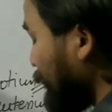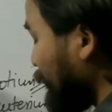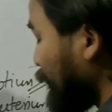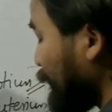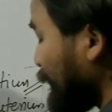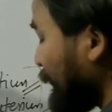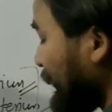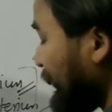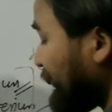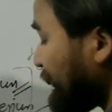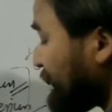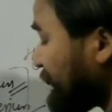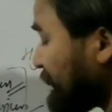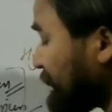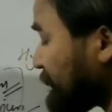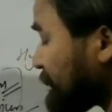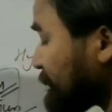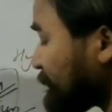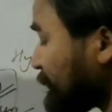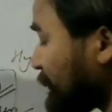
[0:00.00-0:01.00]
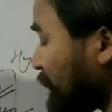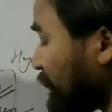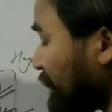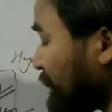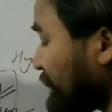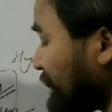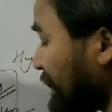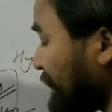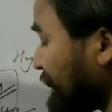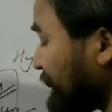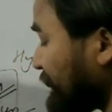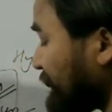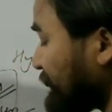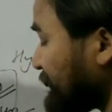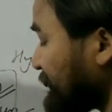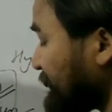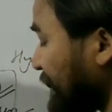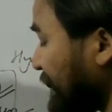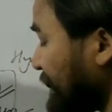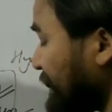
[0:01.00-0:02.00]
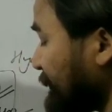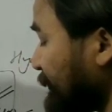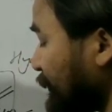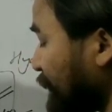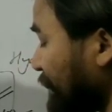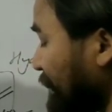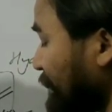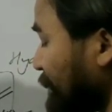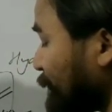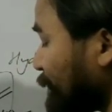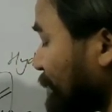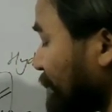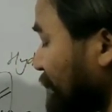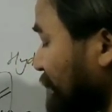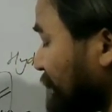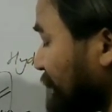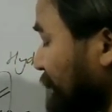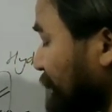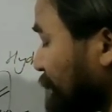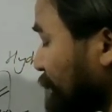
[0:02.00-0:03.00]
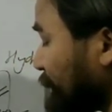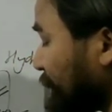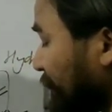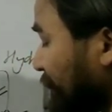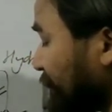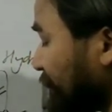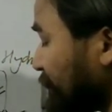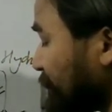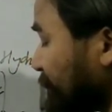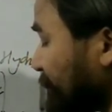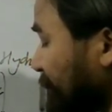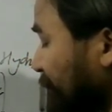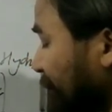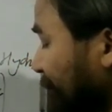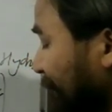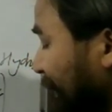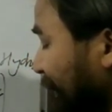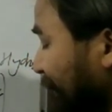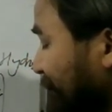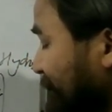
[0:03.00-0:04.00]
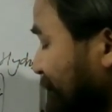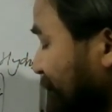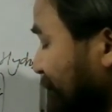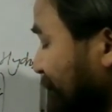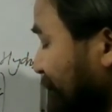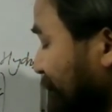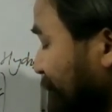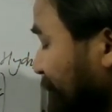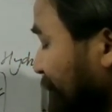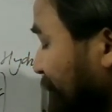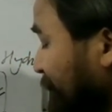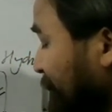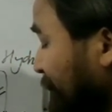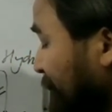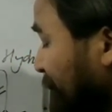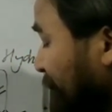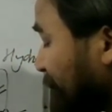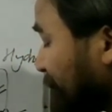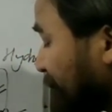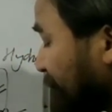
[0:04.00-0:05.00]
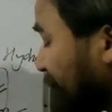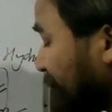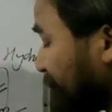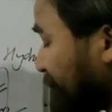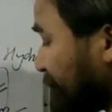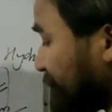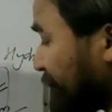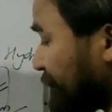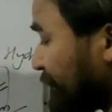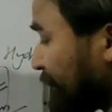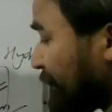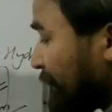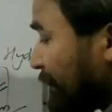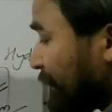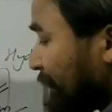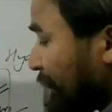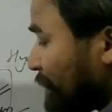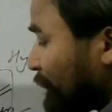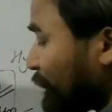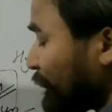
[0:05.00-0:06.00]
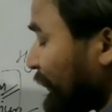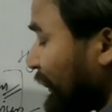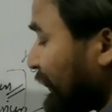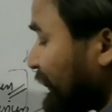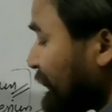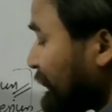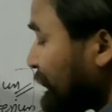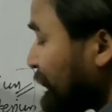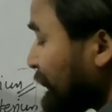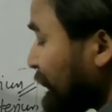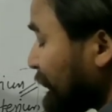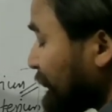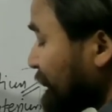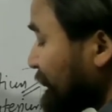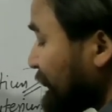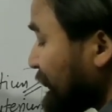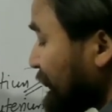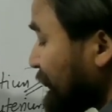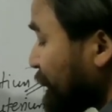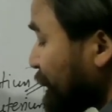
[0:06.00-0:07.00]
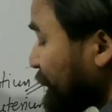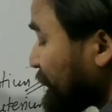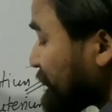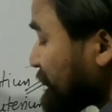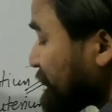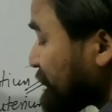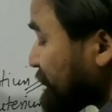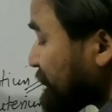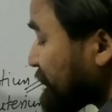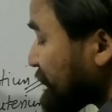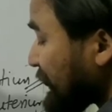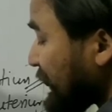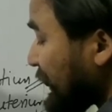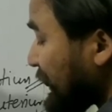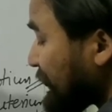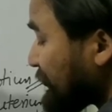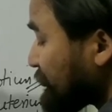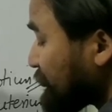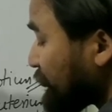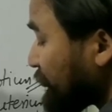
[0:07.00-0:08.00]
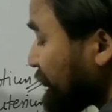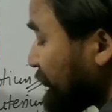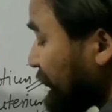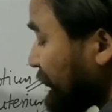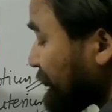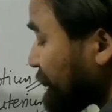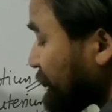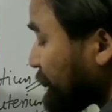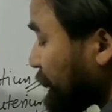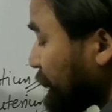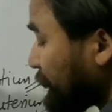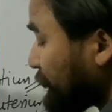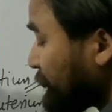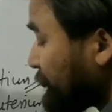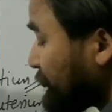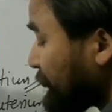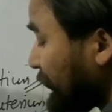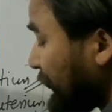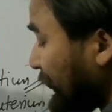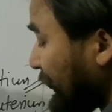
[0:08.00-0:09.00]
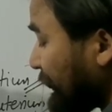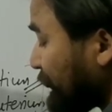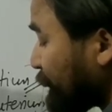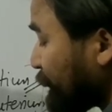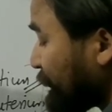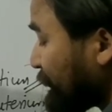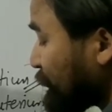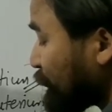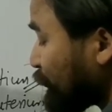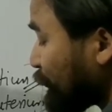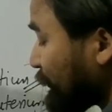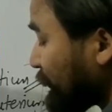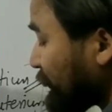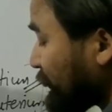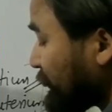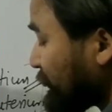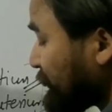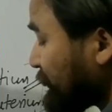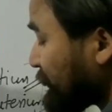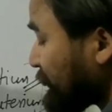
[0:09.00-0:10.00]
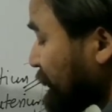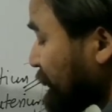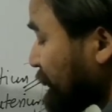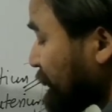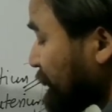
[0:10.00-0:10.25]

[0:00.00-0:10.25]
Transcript: very small, that is 9.1 into 10 raised power minus 31 kg, while there was charge on electron, and which was